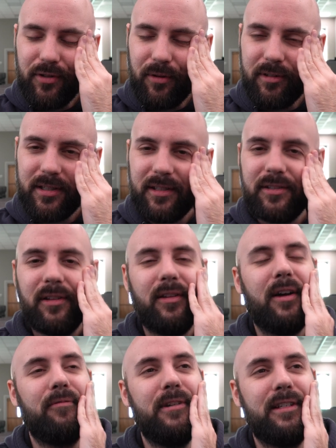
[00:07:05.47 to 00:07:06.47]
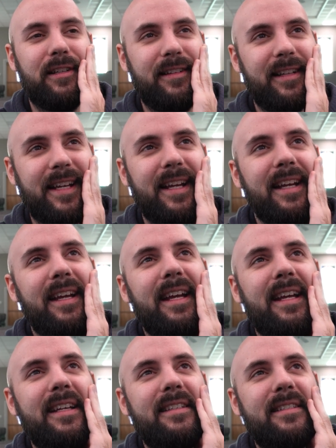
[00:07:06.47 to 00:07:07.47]
noticed this a lot recently,
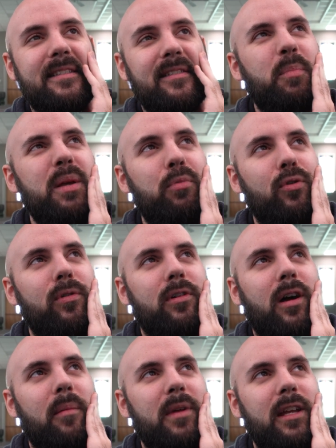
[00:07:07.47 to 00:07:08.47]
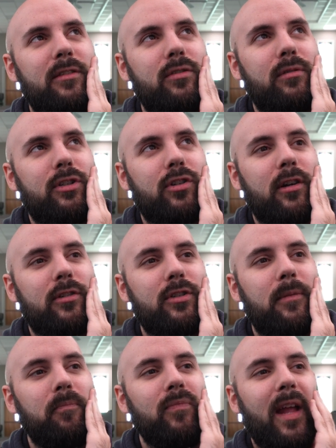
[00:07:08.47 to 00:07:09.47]
is people will come into a
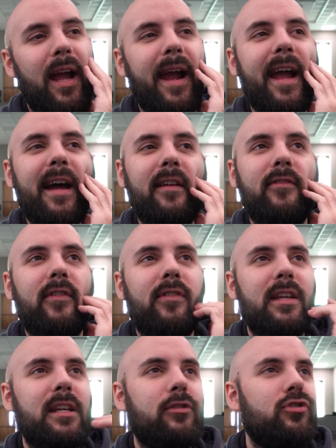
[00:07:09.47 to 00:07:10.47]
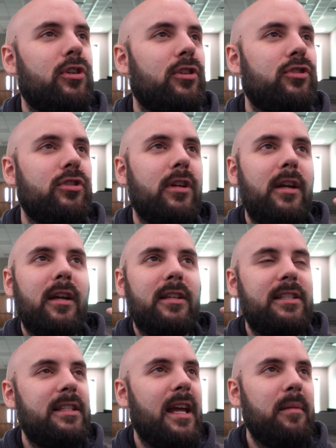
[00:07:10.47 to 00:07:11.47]
church and the church
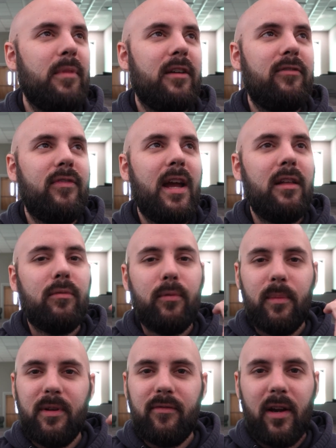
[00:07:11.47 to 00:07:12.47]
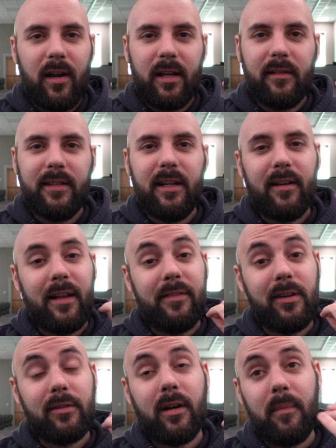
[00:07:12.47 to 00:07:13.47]
statement of faith will be very clear,
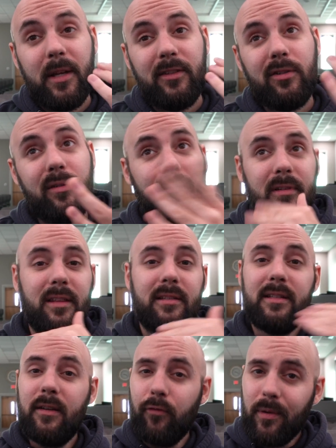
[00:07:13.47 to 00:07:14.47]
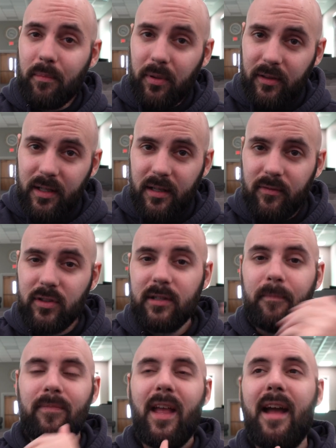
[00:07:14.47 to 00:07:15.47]
and they'll come into it with different beliefs,
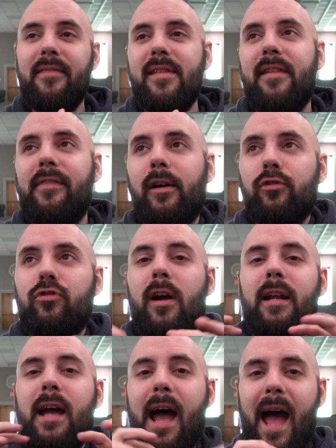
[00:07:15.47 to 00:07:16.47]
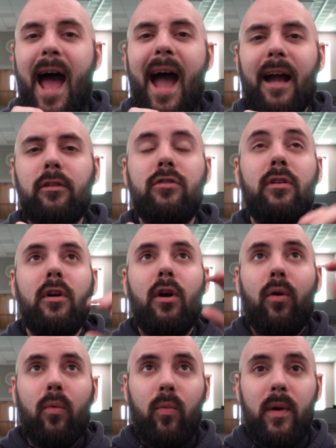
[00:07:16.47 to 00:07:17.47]
and then they'll try to act
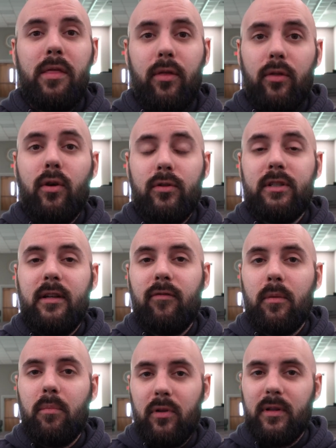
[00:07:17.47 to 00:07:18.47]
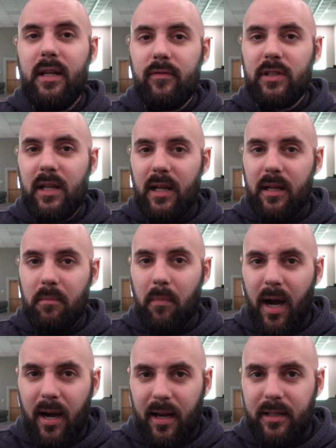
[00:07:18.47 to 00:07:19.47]
with those different beliefs in
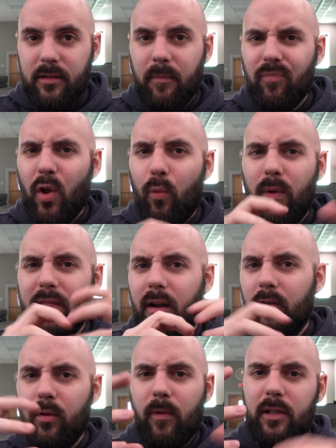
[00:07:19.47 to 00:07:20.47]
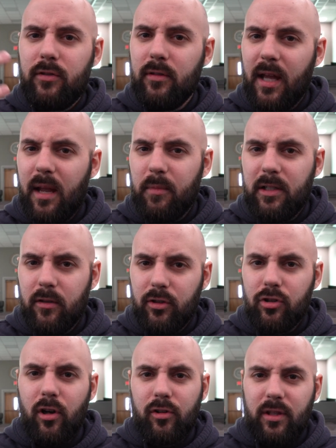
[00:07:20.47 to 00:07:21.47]
mind when they're the ones who came into the
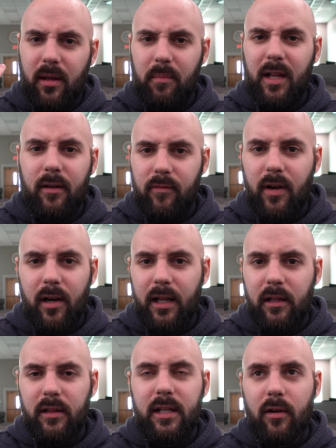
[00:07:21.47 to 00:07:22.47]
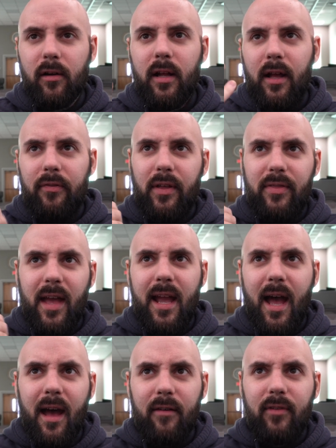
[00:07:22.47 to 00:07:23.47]
church that made it very clear that they
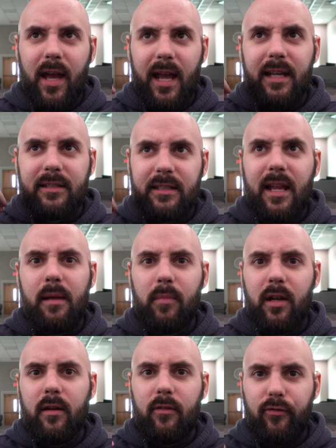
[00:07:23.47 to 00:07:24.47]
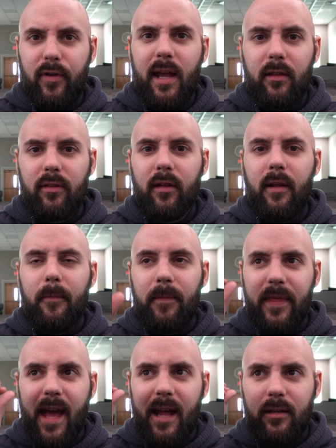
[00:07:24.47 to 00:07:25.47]
have a statement of faith
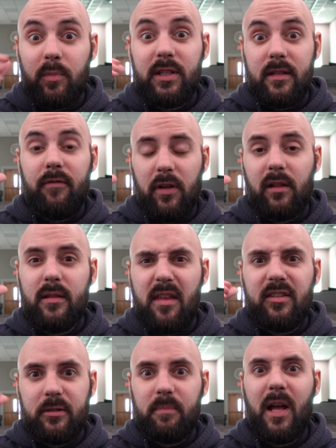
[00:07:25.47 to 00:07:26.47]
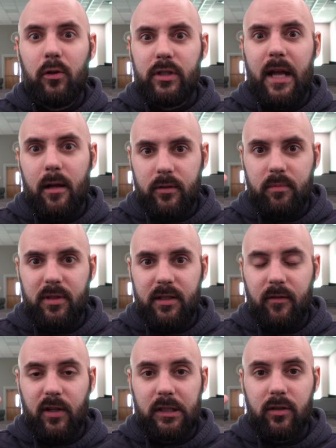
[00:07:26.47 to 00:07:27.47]
that specifically spells out
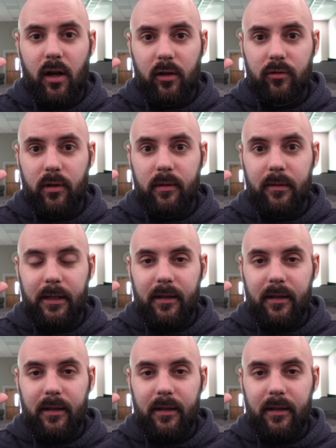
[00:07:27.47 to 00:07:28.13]
specific doctrine.